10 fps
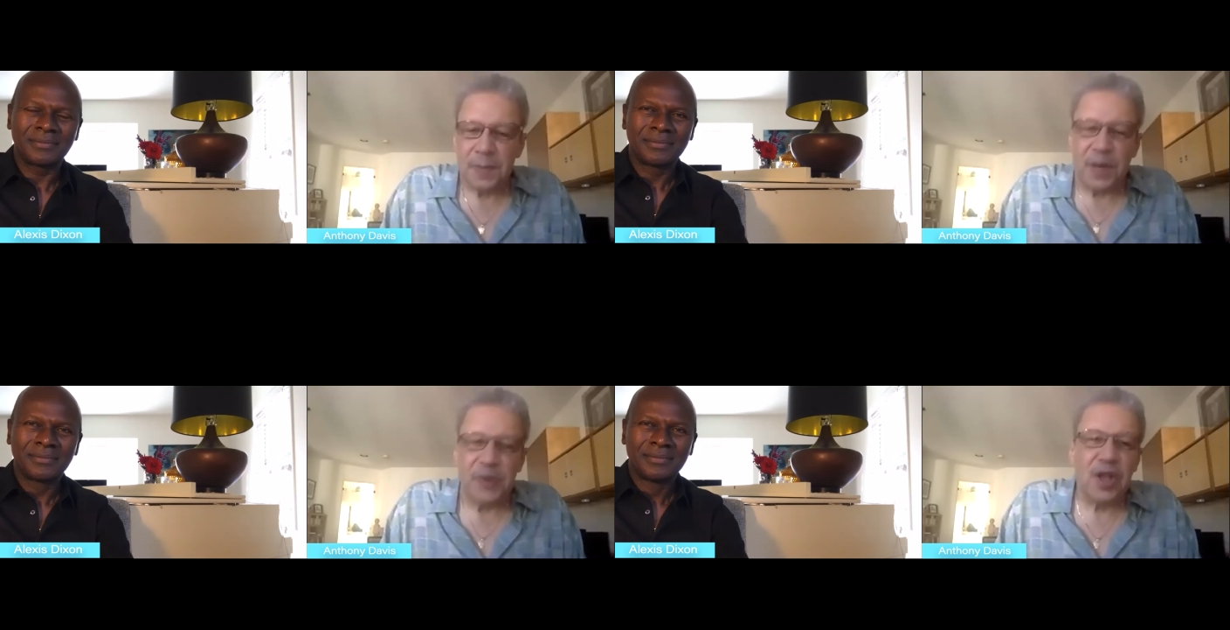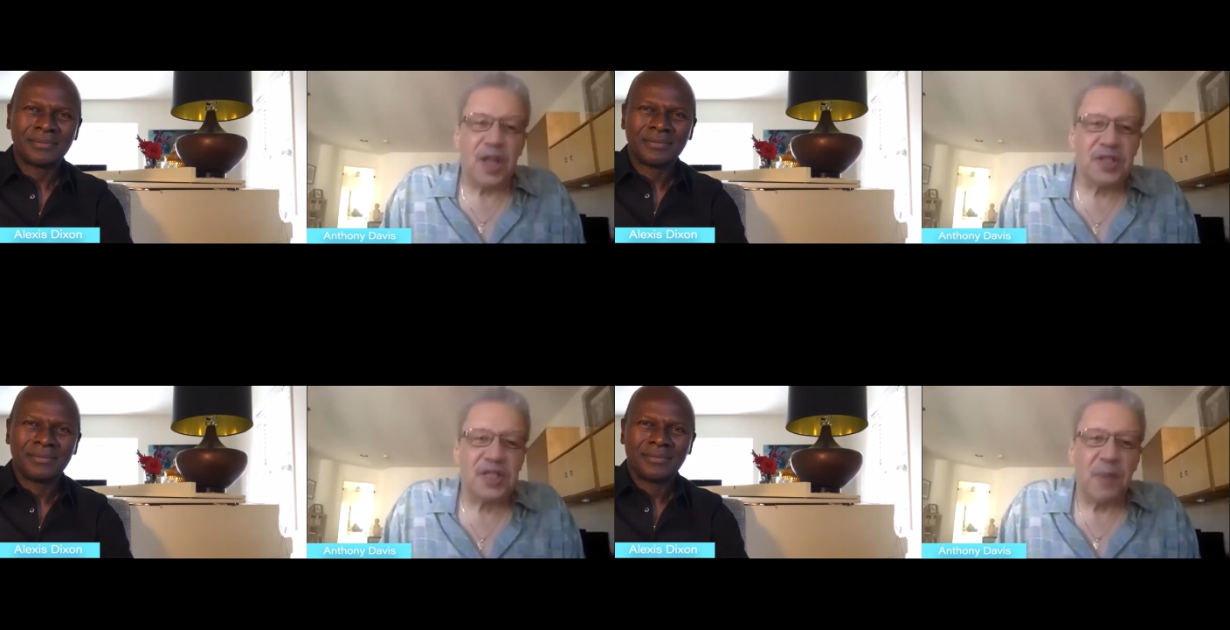Speaker 1: but it was
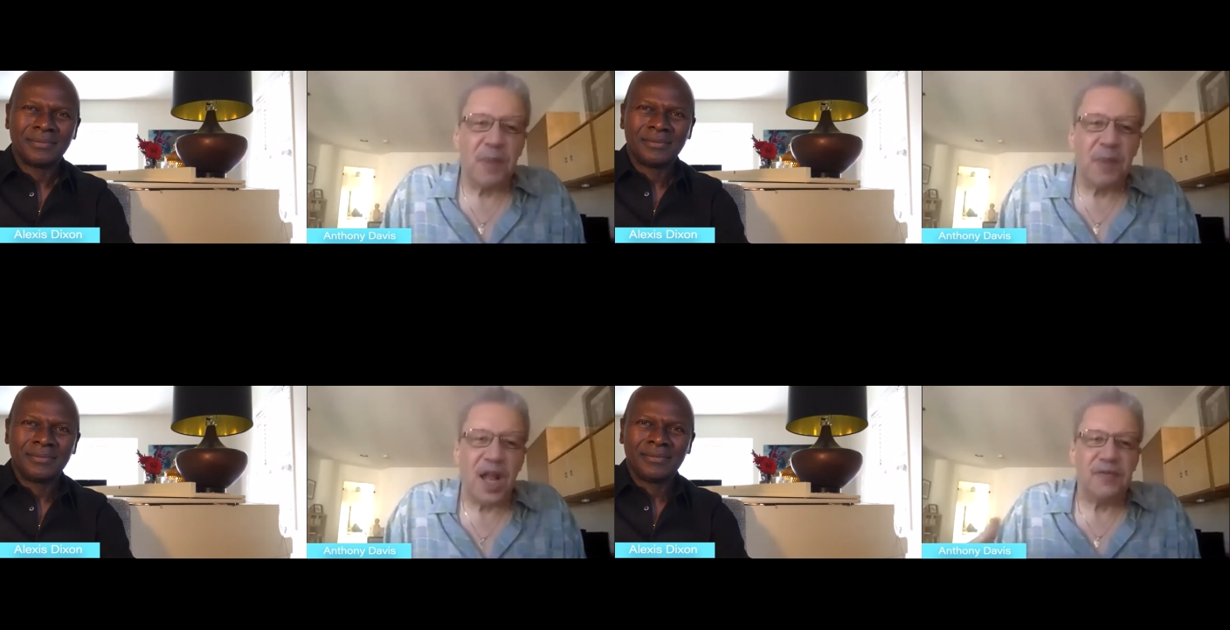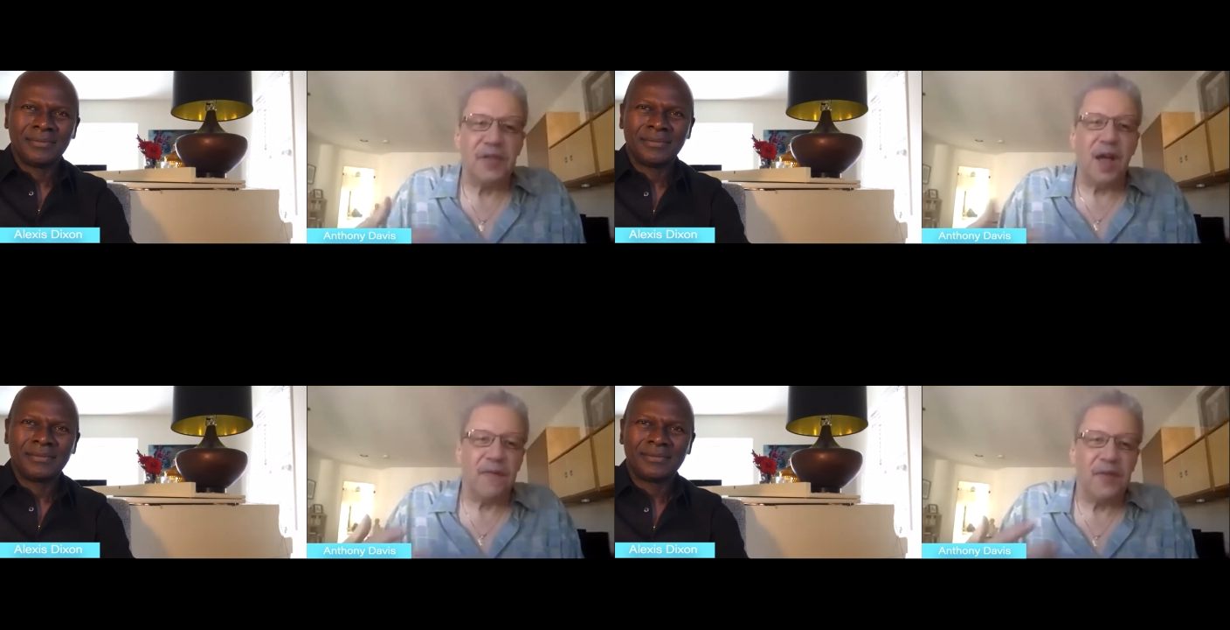also symbolic of
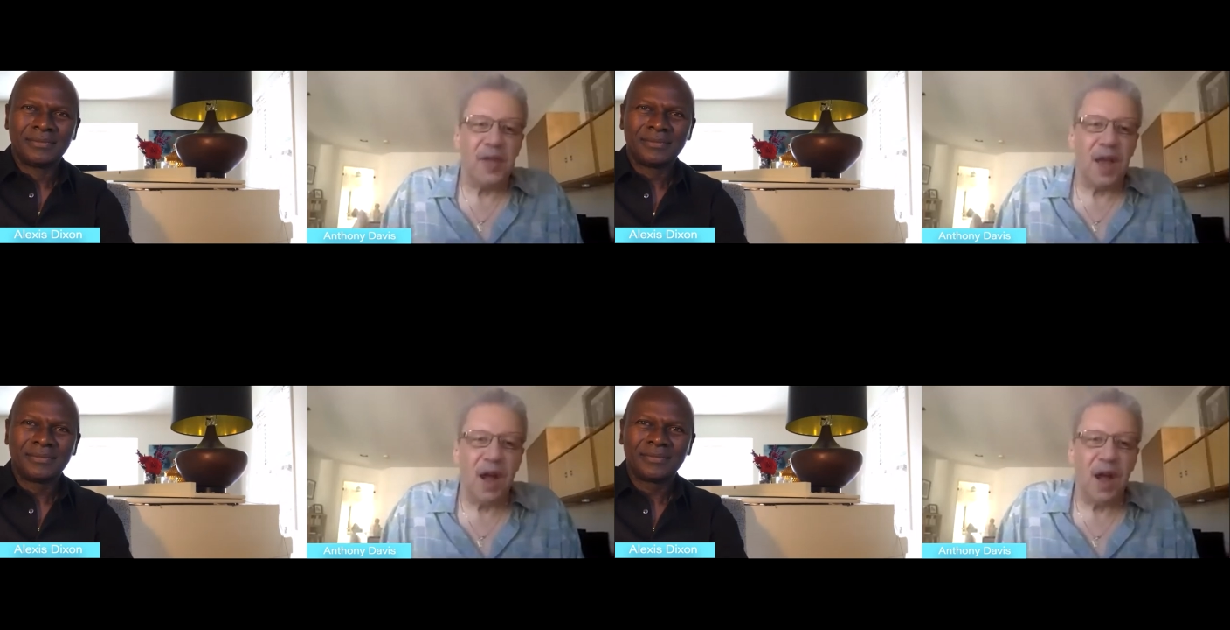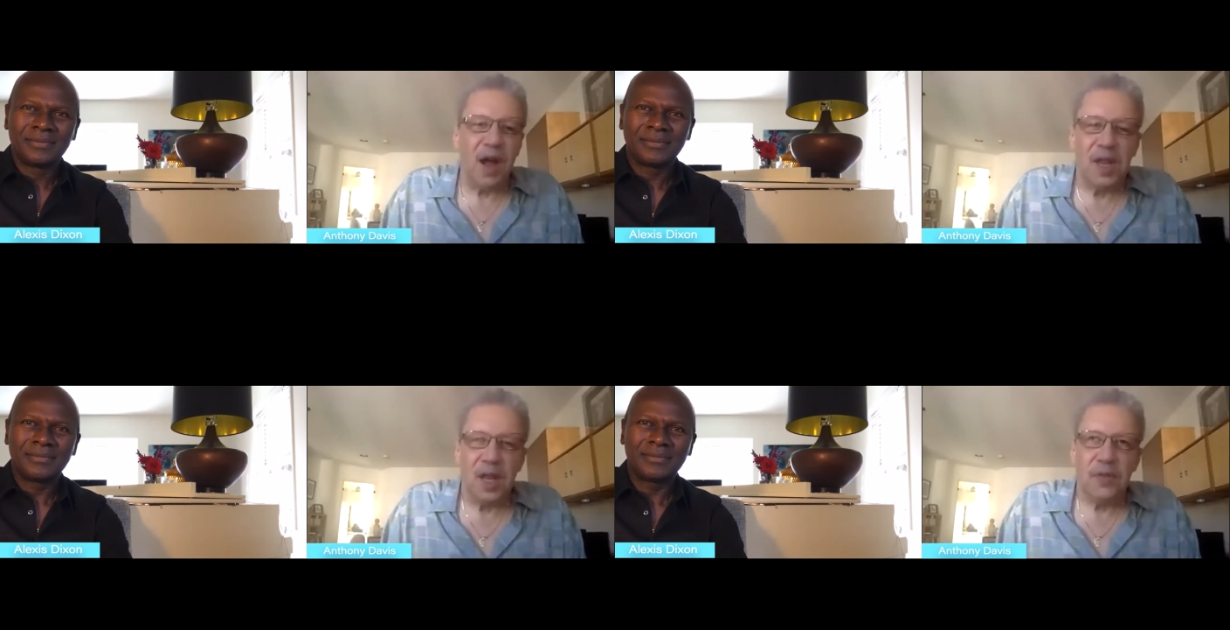the, of,
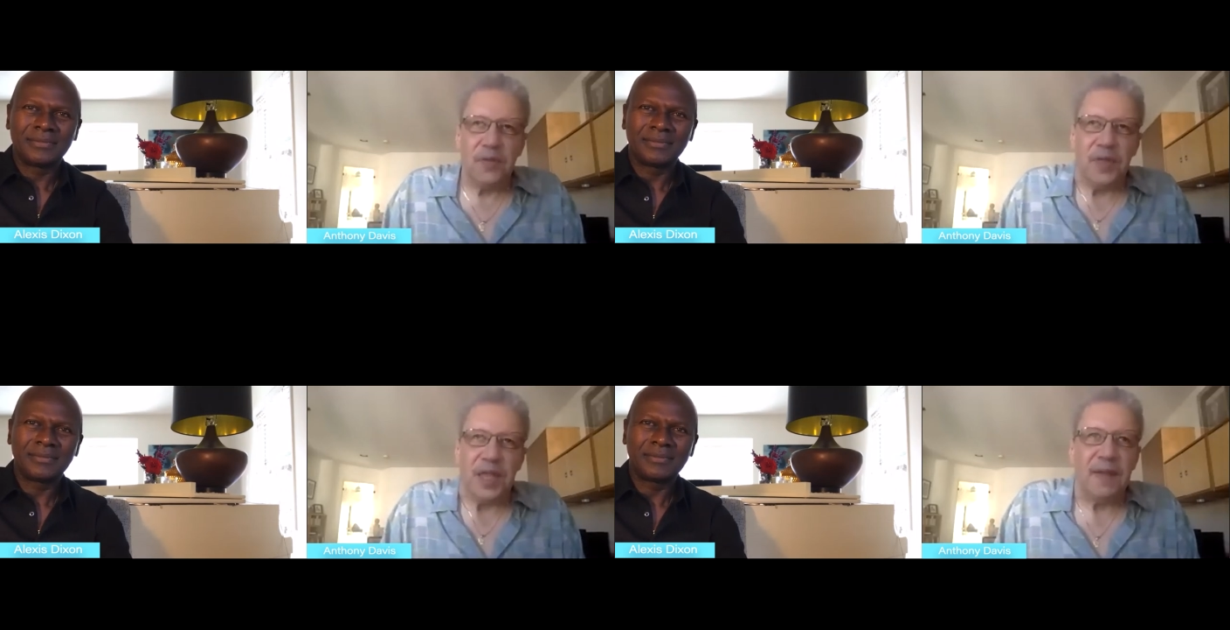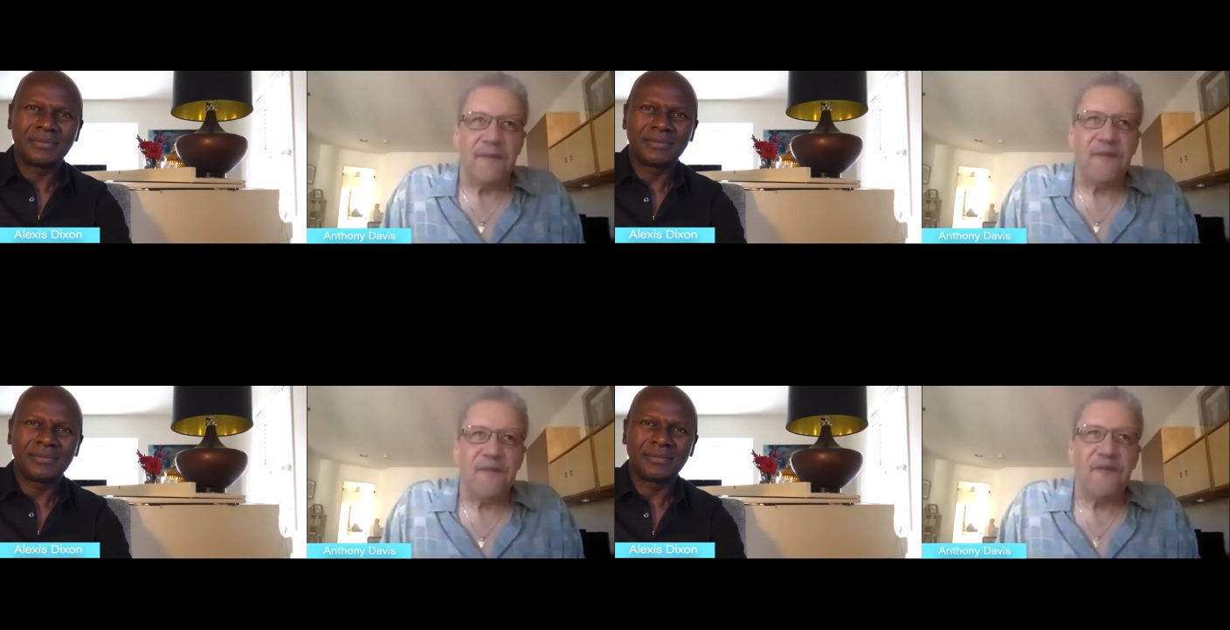of
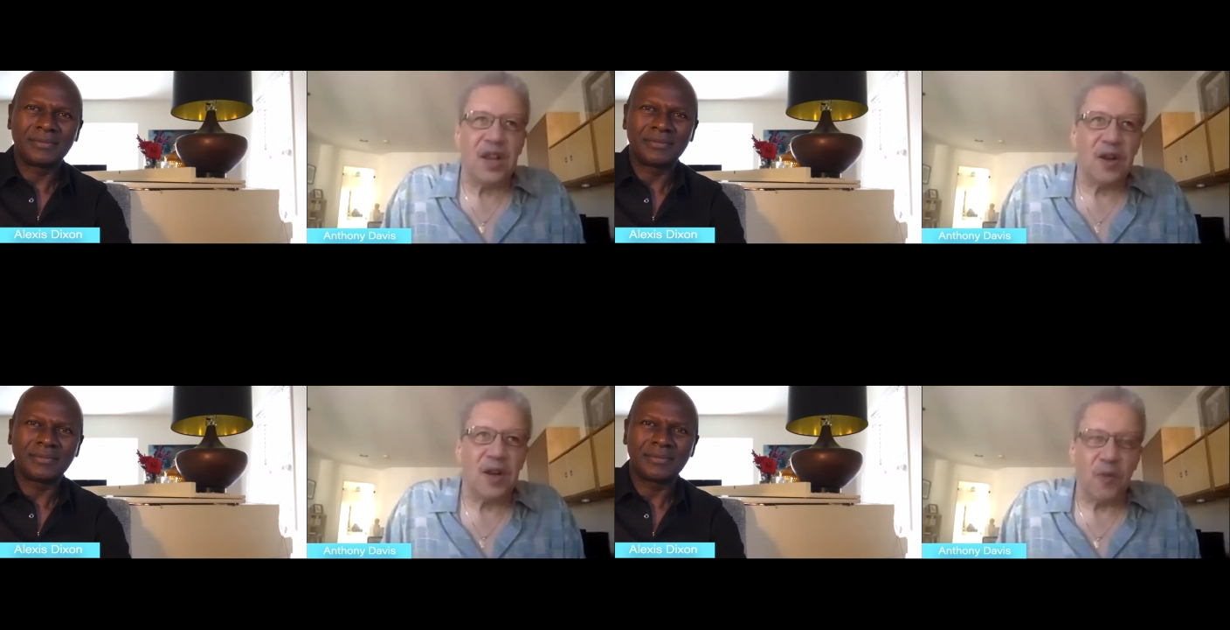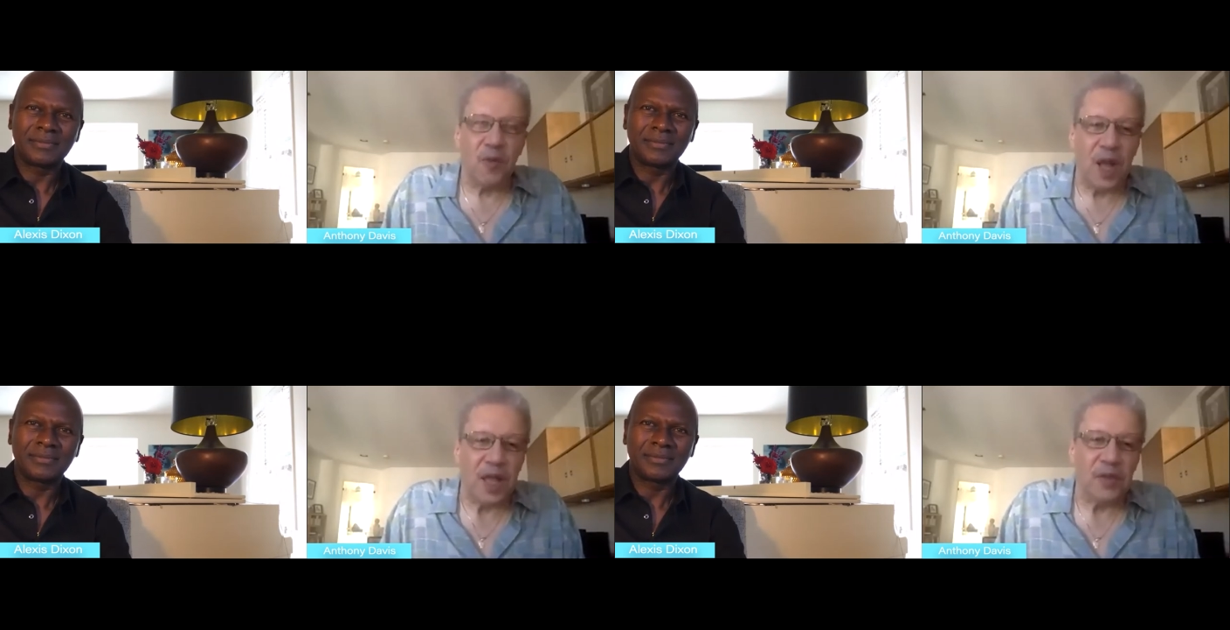the fear
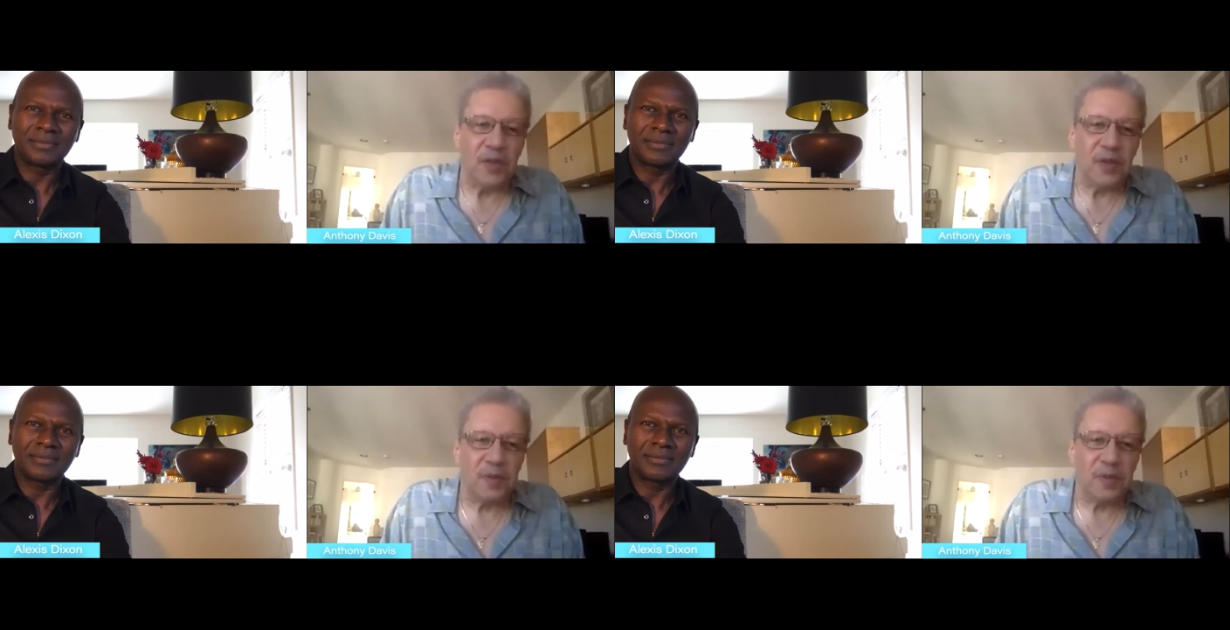in the,